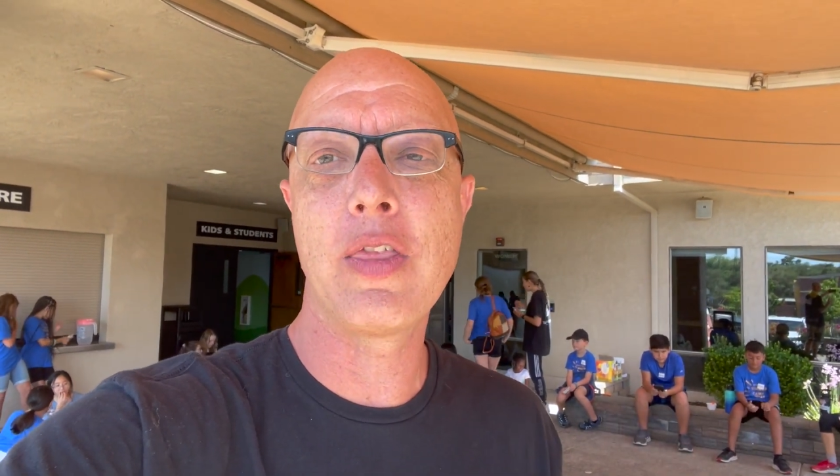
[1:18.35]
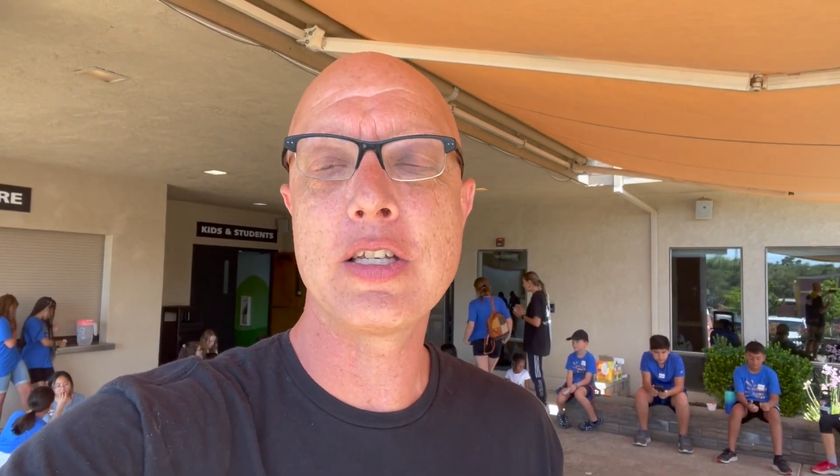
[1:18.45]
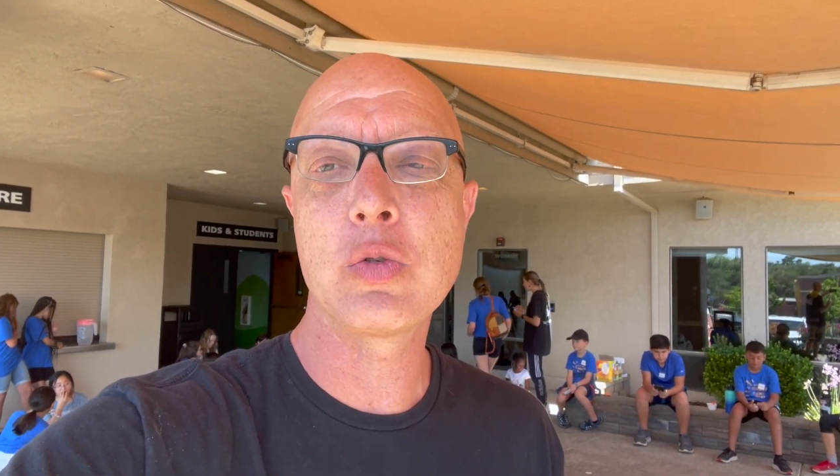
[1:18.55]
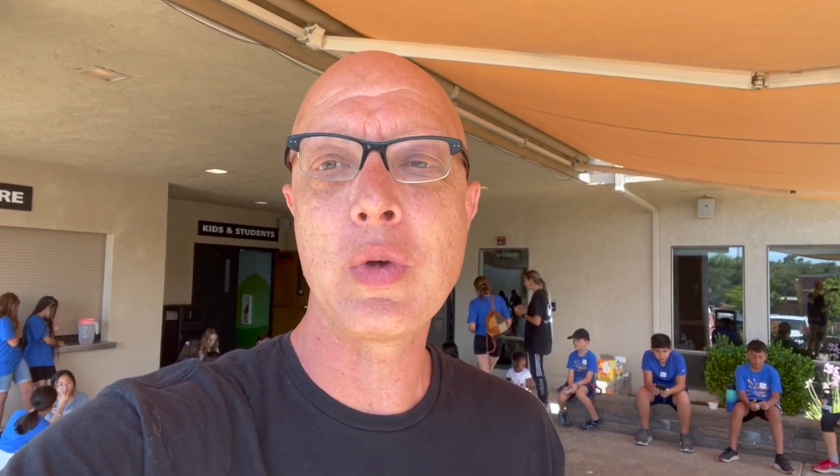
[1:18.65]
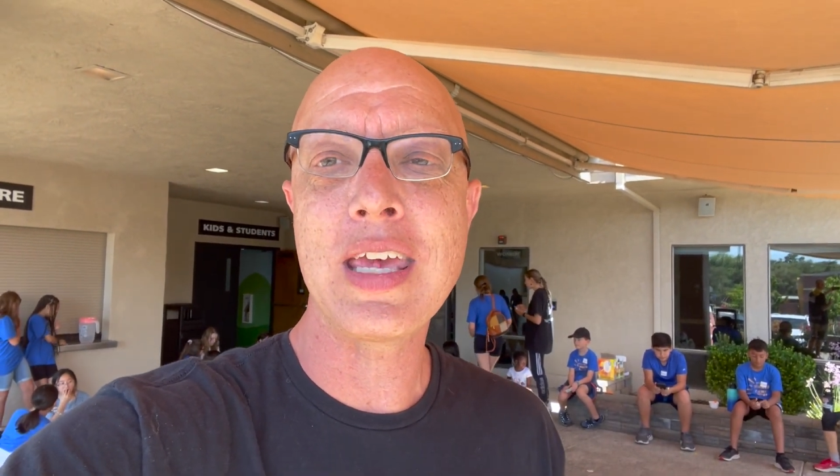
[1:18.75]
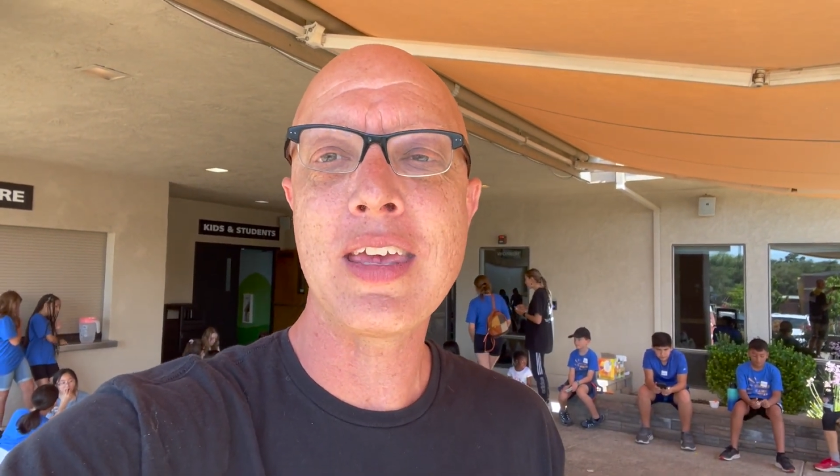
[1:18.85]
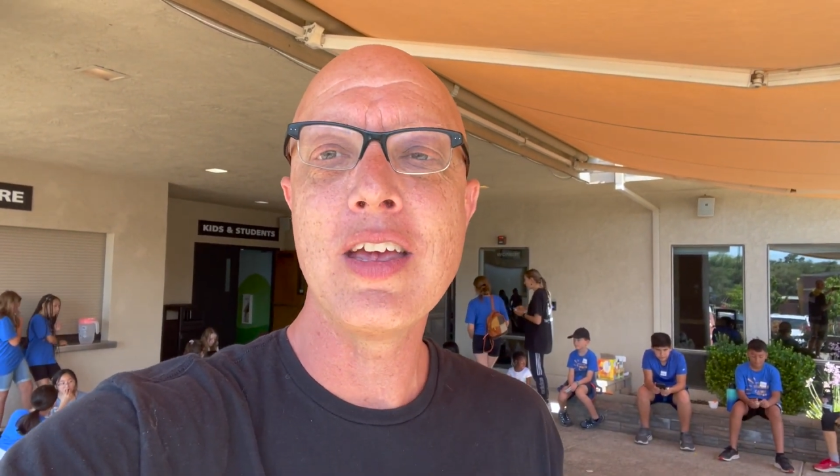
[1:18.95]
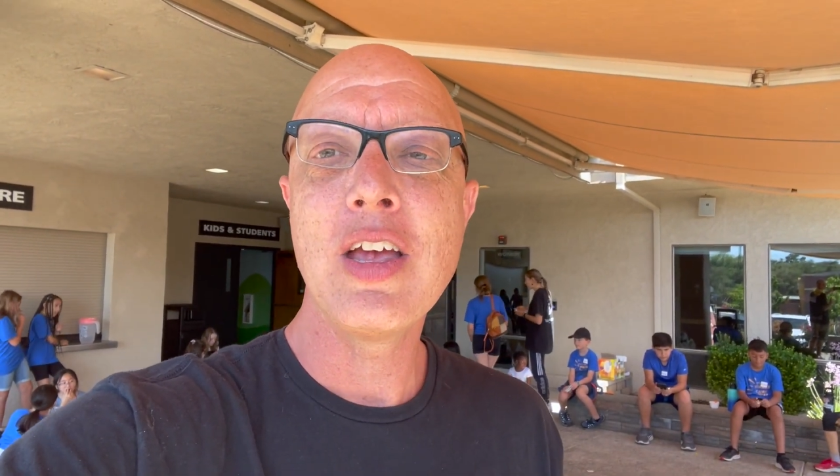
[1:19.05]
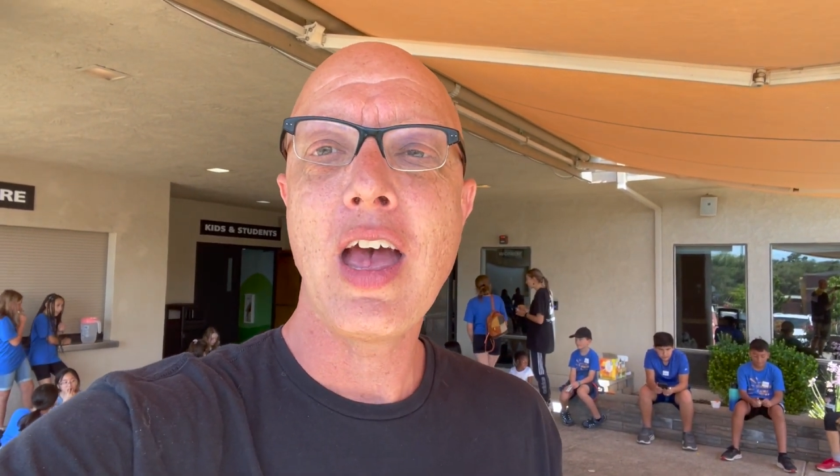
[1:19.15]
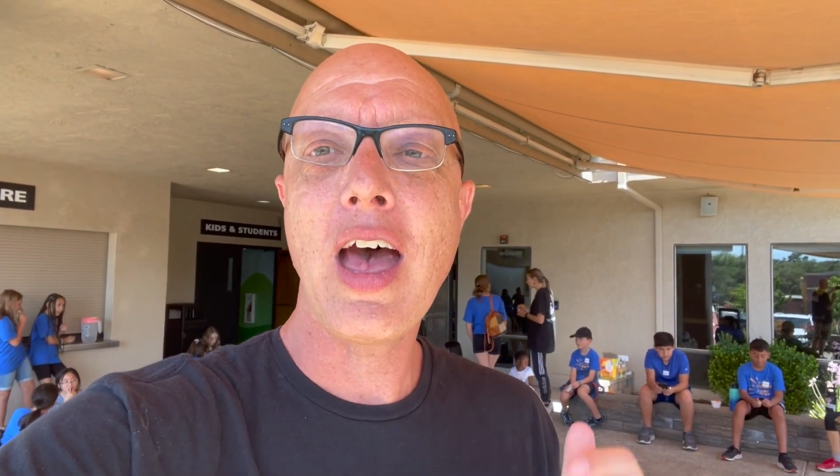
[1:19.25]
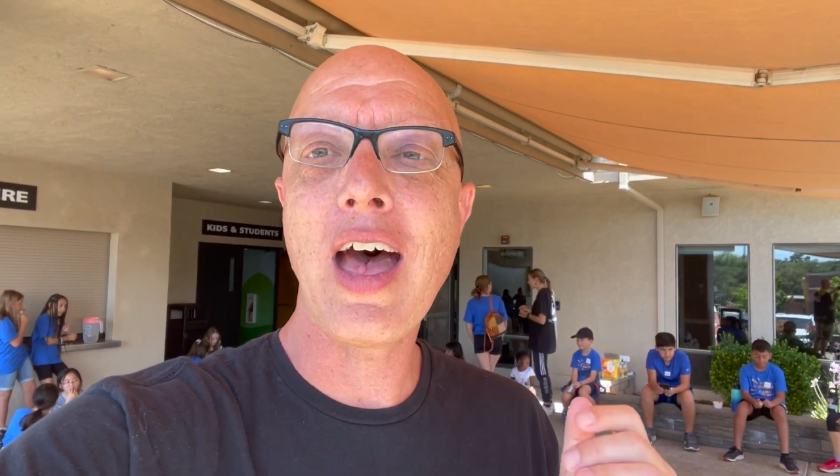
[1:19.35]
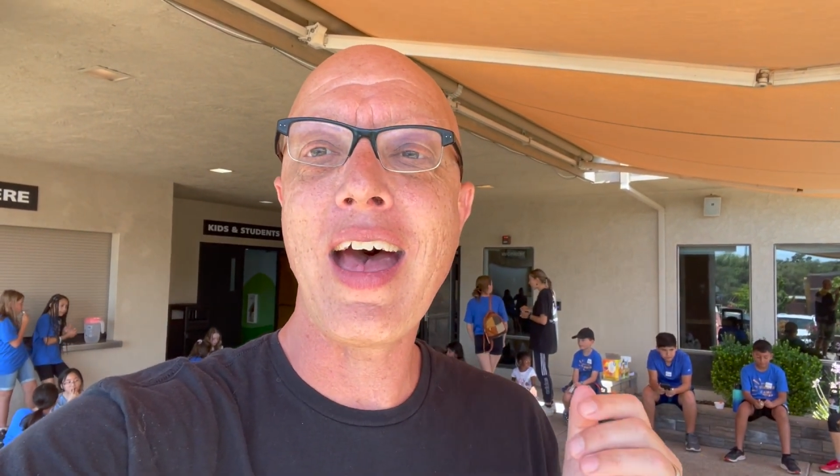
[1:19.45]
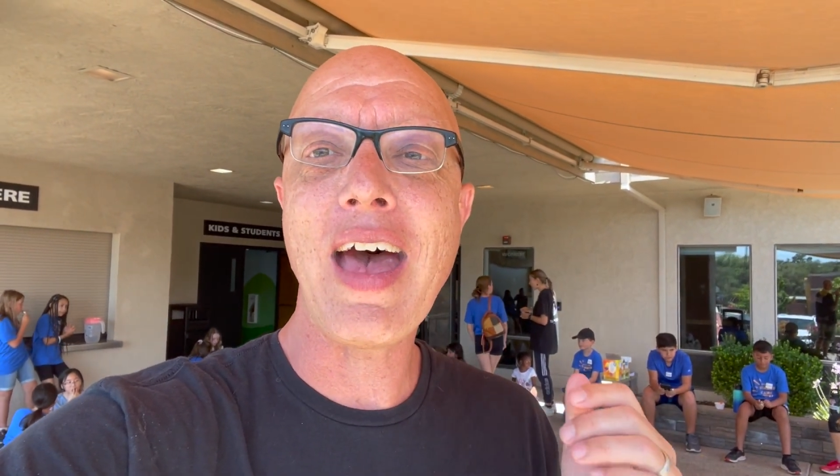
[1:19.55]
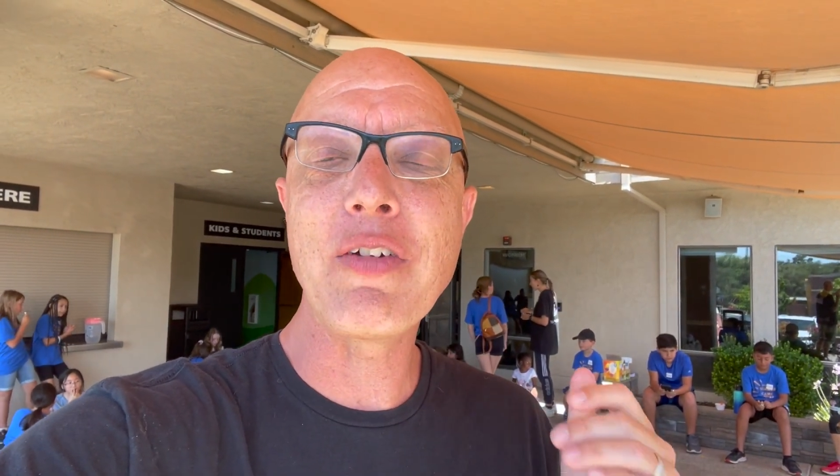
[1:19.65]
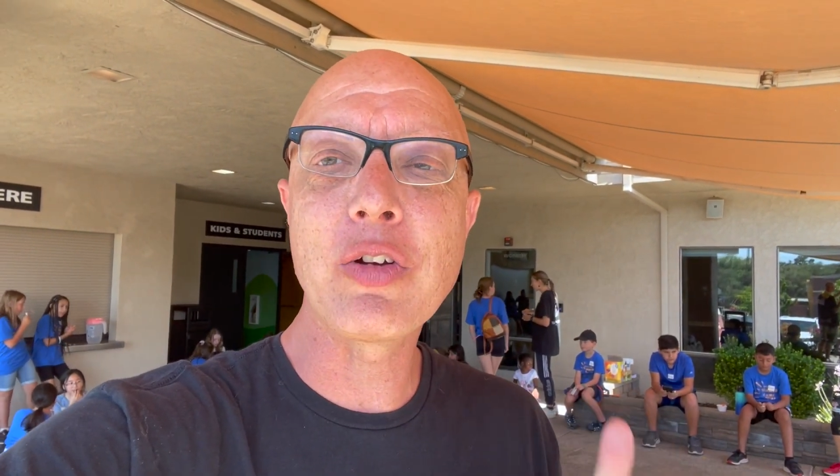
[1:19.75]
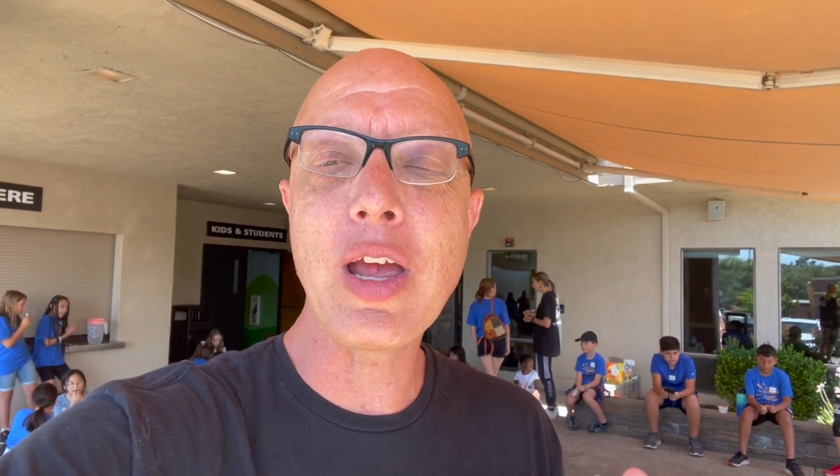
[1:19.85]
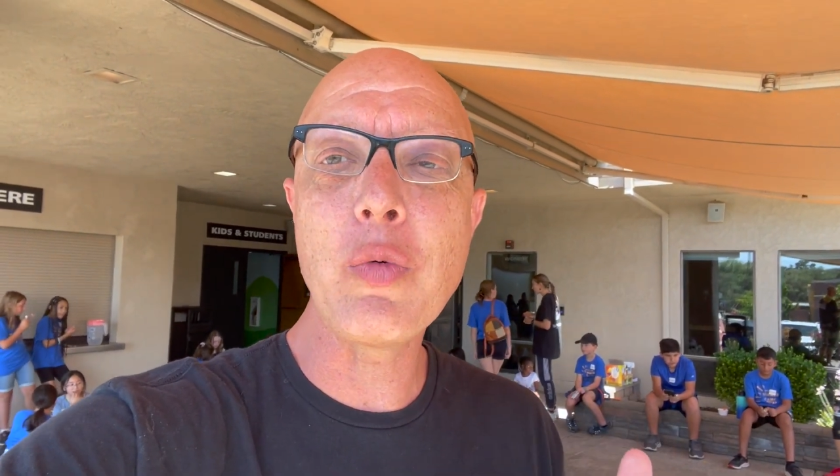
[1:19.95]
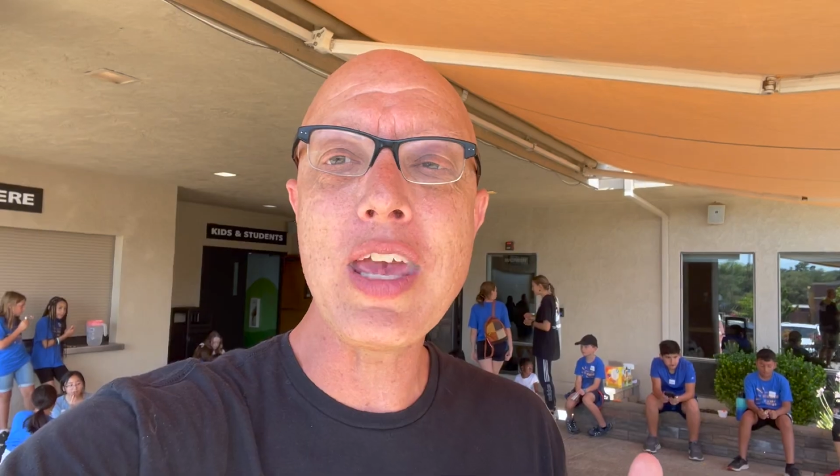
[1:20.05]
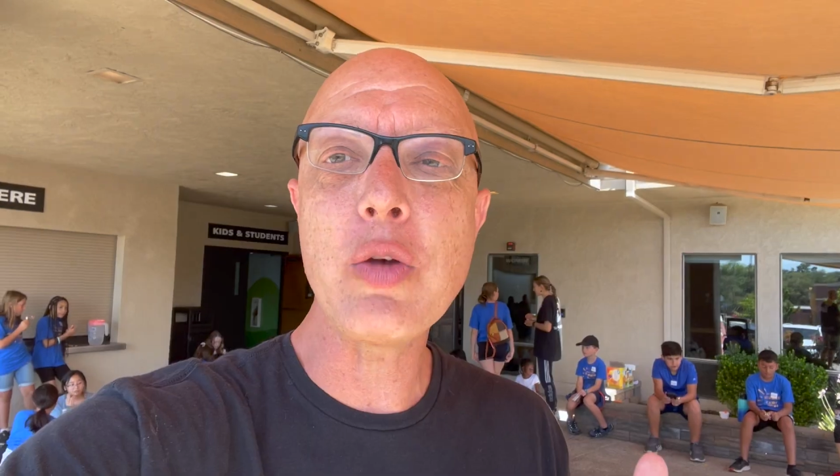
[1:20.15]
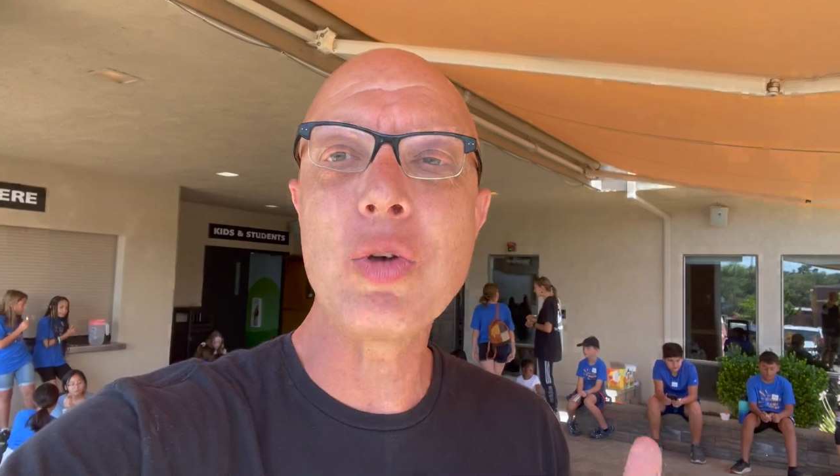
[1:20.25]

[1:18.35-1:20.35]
this week. Have a great week. We'll